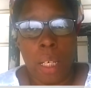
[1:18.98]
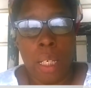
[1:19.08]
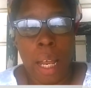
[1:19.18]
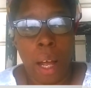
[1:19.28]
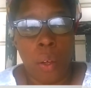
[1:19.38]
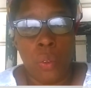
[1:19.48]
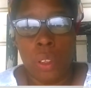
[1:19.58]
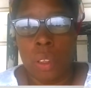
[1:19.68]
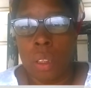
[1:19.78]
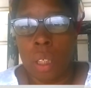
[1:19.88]
Now,
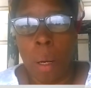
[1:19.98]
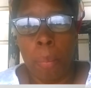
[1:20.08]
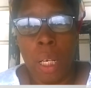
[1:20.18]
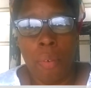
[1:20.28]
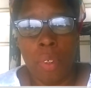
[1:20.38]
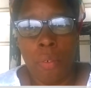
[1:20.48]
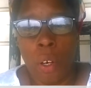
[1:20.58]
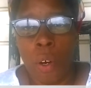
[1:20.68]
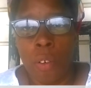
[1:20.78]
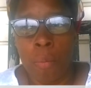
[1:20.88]
this is a company I've never
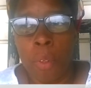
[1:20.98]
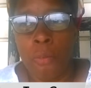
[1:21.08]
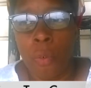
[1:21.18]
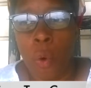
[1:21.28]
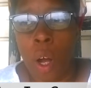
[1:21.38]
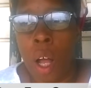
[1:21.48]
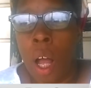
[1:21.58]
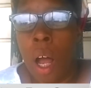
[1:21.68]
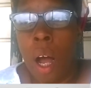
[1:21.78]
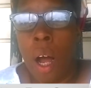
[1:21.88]
heard of before.
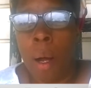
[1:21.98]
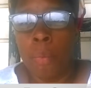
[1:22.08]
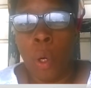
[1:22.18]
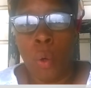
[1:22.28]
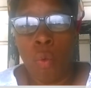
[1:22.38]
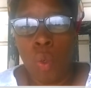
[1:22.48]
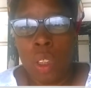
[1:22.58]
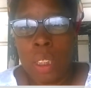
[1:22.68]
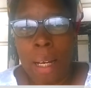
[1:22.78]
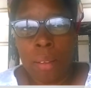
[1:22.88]
Um, the owner
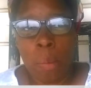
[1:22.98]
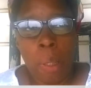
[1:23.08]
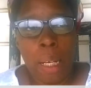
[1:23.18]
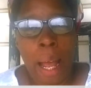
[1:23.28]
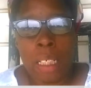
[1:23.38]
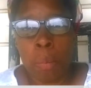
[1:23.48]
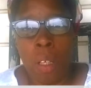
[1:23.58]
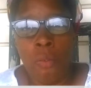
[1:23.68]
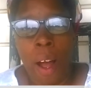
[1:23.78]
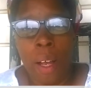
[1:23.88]
reached out to me and asked
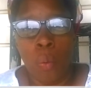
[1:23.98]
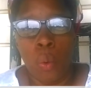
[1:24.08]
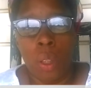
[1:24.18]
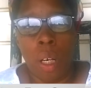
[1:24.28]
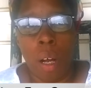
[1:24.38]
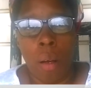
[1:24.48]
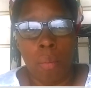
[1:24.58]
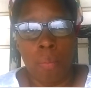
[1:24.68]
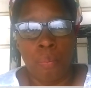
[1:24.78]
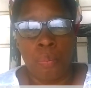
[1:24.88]
me if I would um,
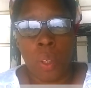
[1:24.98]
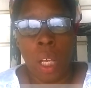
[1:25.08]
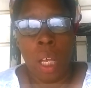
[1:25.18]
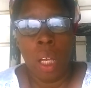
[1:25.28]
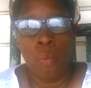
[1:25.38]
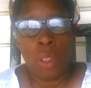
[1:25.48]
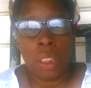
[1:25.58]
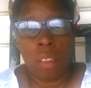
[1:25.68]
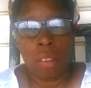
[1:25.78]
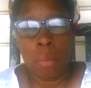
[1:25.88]

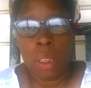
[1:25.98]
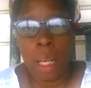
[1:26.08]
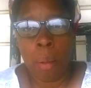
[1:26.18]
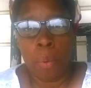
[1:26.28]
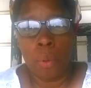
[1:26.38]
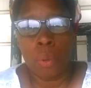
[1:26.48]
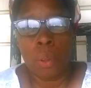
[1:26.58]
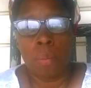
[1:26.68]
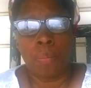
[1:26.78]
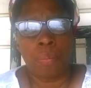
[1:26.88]
receive some
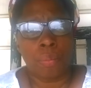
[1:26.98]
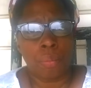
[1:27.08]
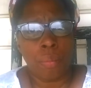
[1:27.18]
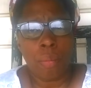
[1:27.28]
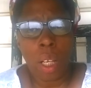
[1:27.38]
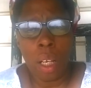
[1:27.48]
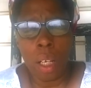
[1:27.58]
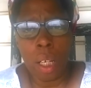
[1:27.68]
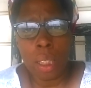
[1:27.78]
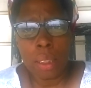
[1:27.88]
samples.
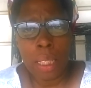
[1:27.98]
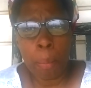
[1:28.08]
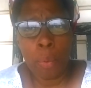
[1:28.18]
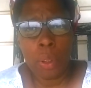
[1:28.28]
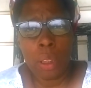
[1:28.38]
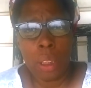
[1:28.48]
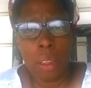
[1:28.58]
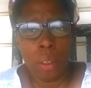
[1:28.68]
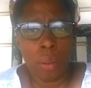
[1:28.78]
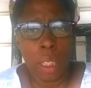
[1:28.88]
Sample the tea,
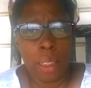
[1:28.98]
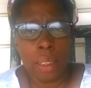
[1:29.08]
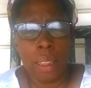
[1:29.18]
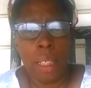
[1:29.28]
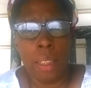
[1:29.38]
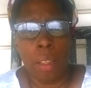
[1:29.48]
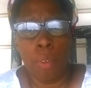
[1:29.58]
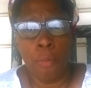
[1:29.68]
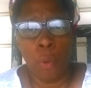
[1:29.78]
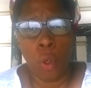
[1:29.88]
you know, taste it, and then
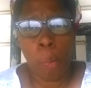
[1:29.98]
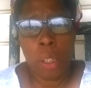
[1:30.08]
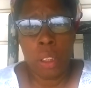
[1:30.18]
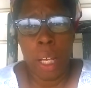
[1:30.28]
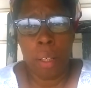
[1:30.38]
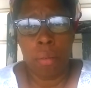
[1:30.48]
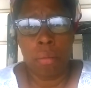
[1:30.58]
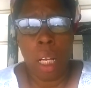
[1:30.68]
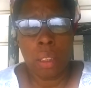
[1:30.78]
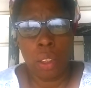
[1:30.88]
review it on my channel.
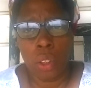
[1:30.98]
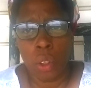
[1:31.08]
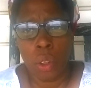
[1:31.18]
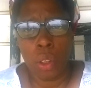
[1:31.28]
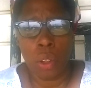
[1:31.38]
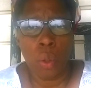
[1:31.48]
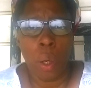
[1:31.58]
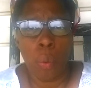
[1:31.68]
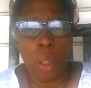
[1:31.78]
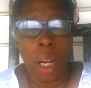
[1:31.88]
I said, sure, sure,
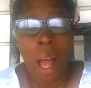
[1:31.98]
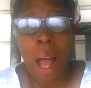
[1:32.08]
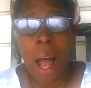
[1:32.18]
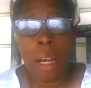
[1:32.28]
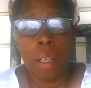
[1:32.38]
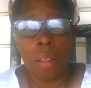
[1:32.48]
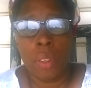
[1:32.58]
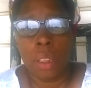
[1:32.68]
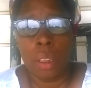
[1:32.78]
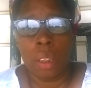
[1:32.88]
I would. I love
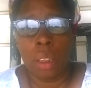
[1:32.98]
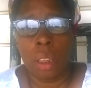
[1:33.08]
tea.